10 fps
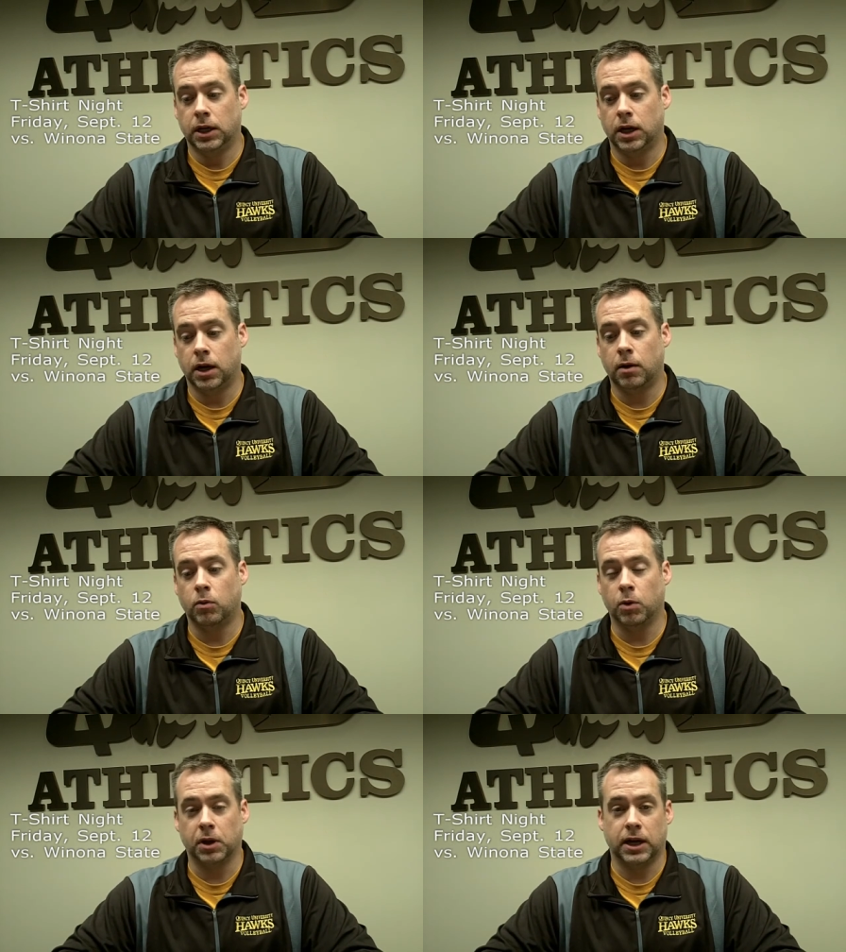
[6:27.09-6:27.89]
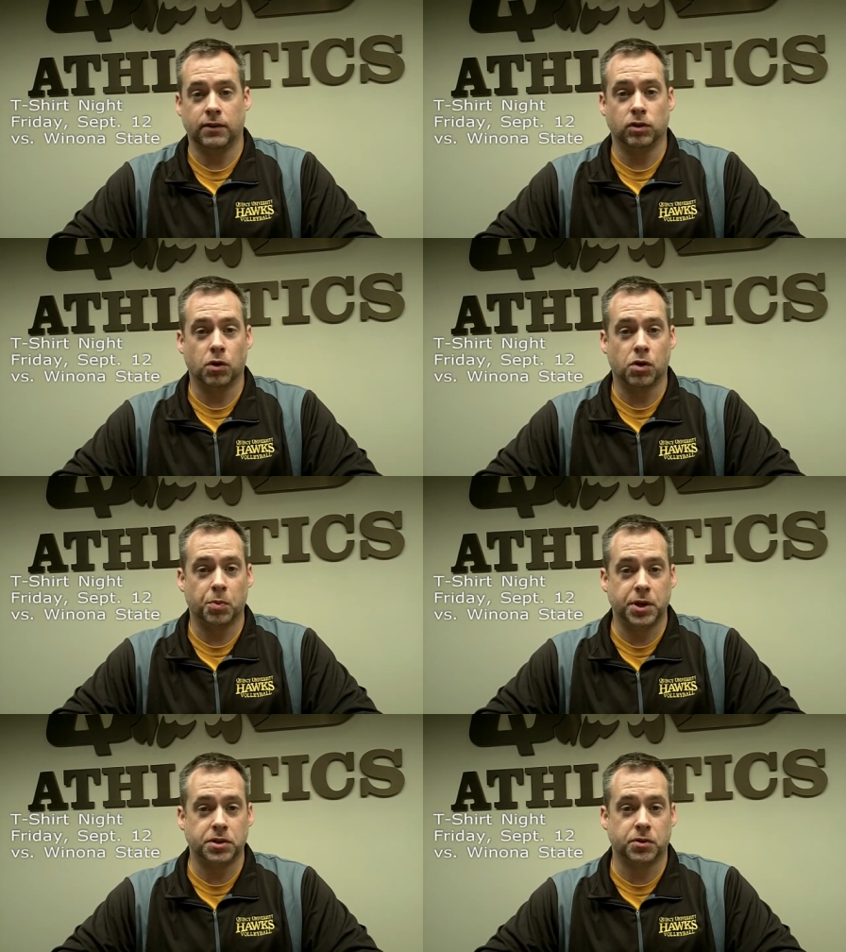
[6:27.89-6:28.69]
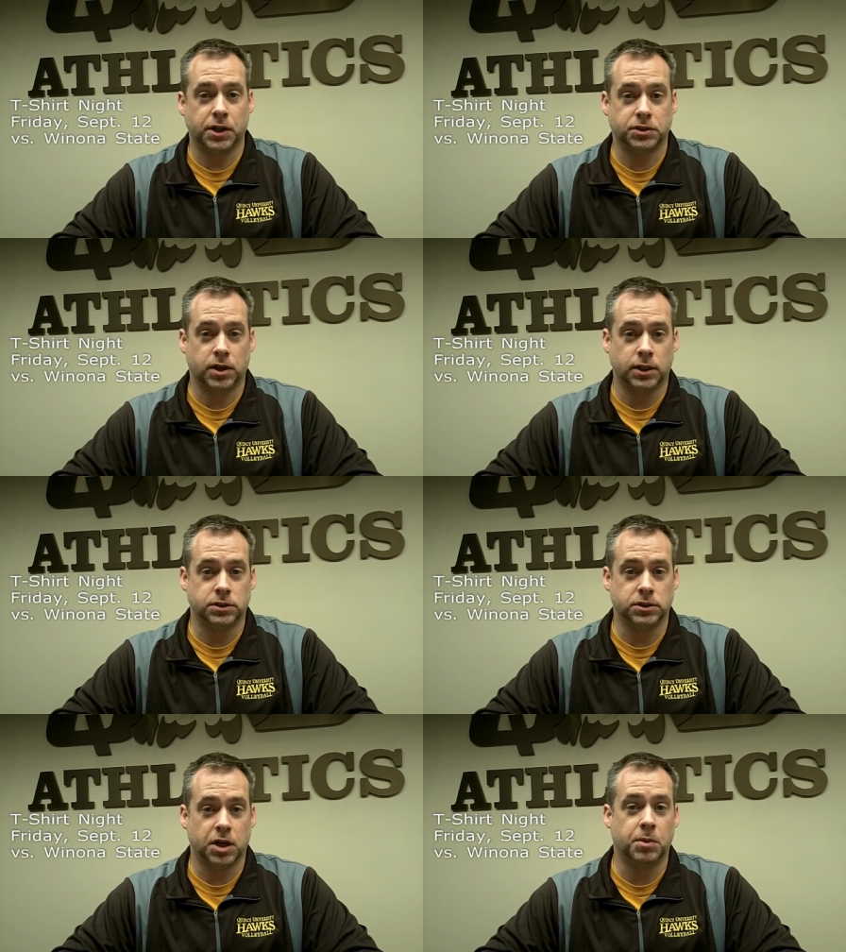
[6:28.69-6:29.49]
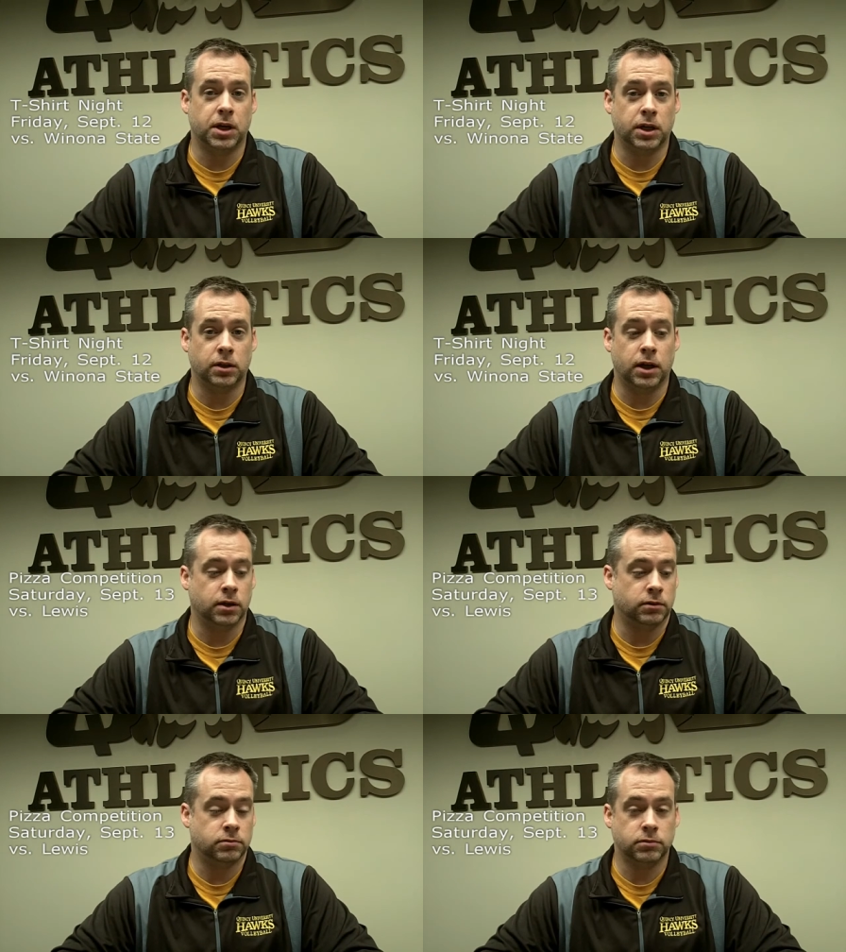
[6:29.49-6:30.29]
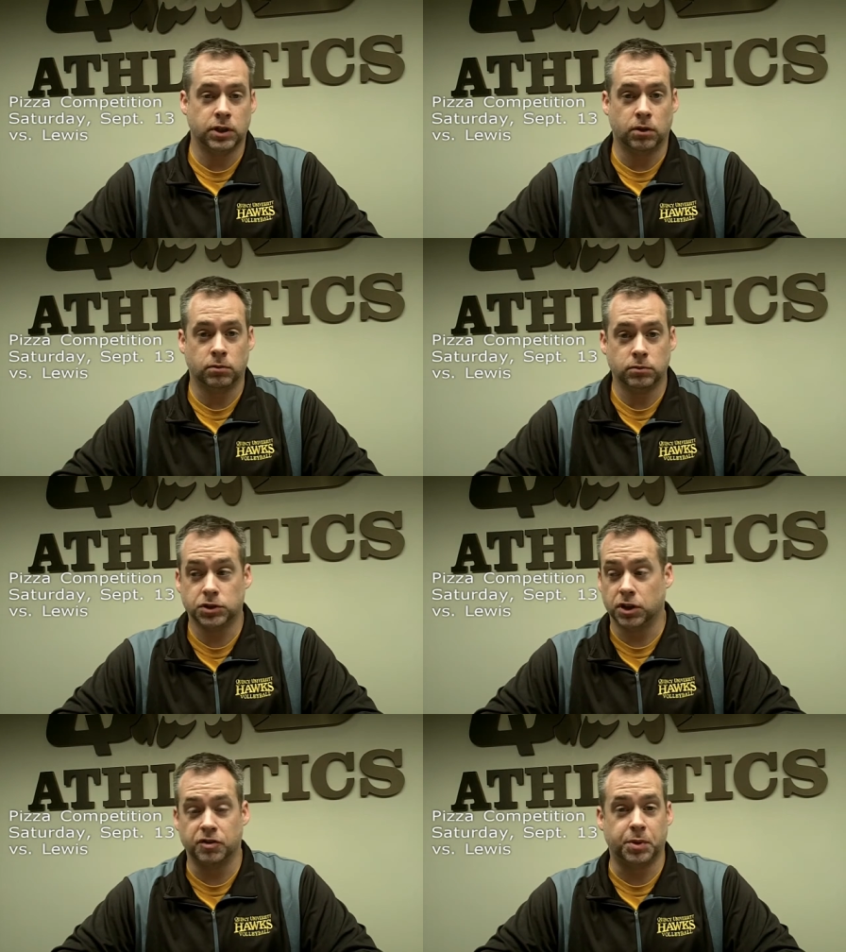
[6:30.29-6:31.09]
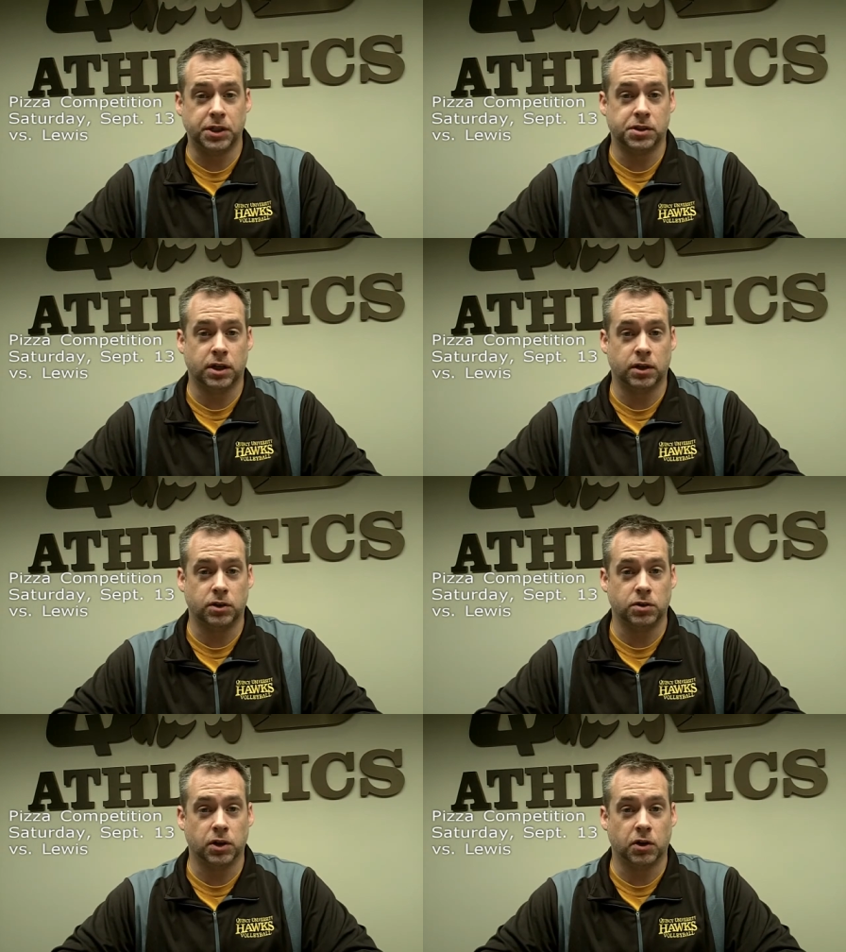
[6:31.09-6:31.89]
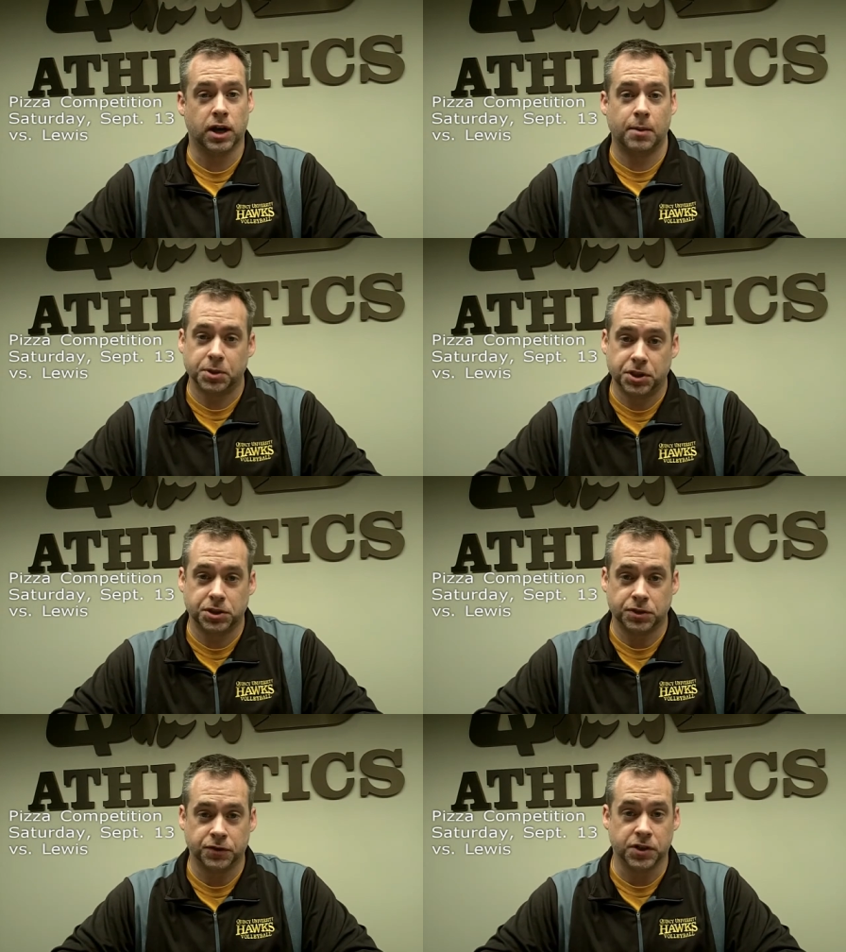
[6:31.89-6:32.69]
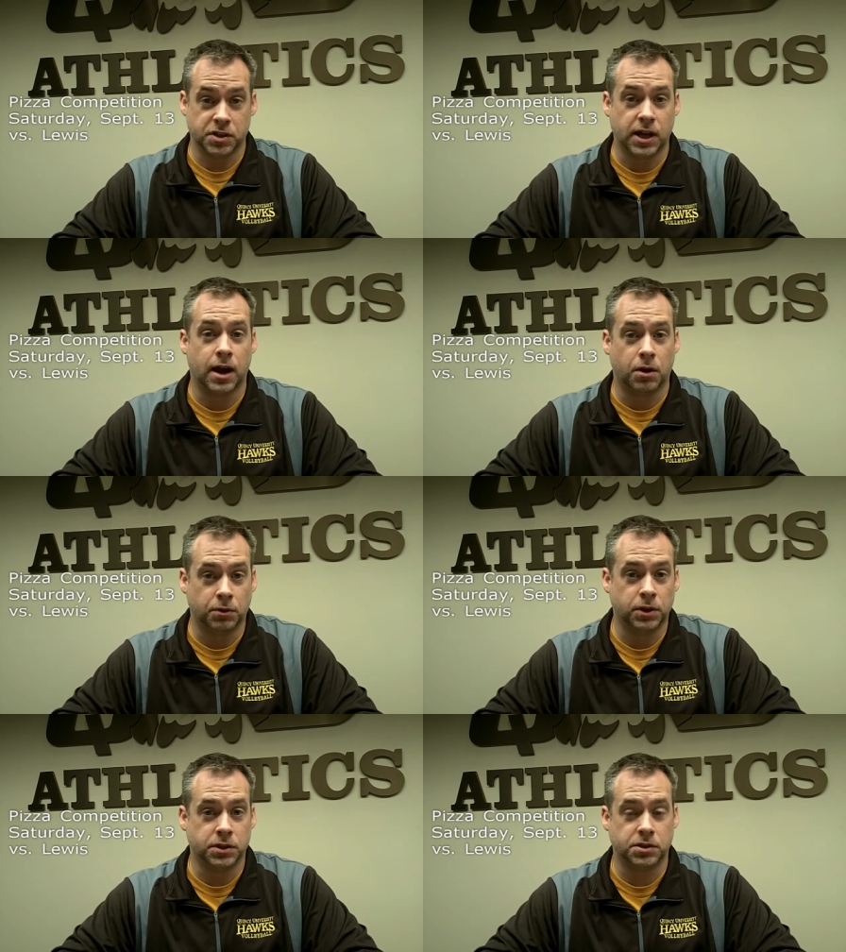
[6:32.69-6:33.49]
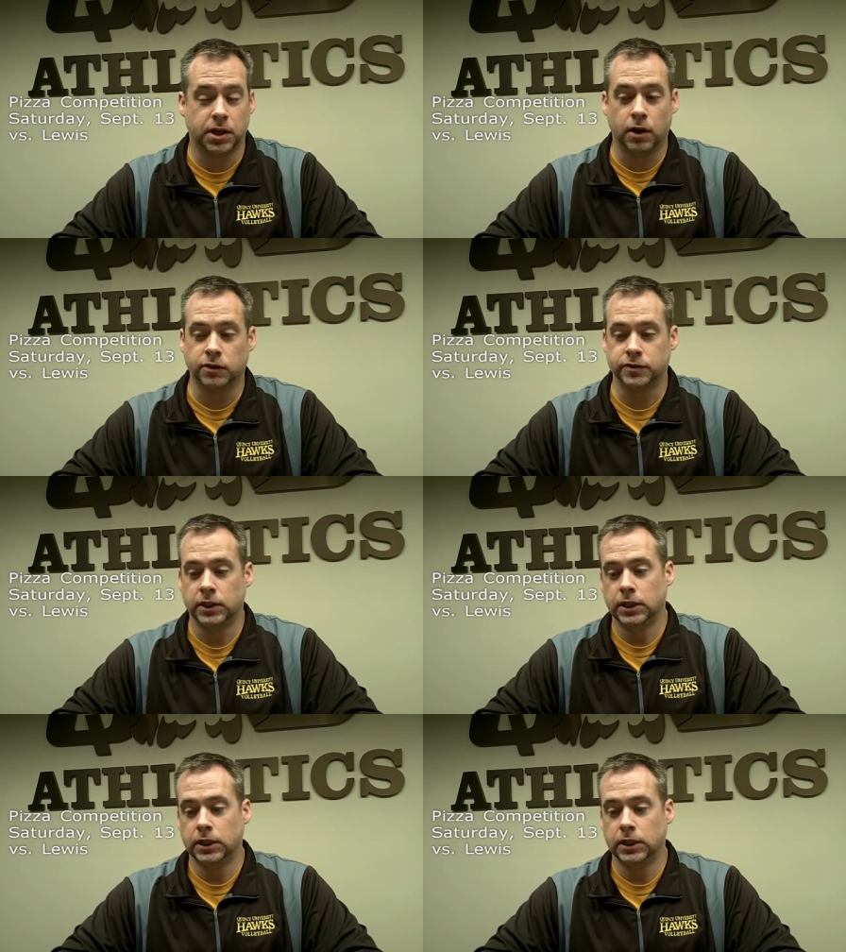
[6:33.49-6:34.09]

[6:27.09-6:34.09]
Uh, where we can have local pizza restaurants come in and, and, you know serve pizza and do a little competition for the town itself.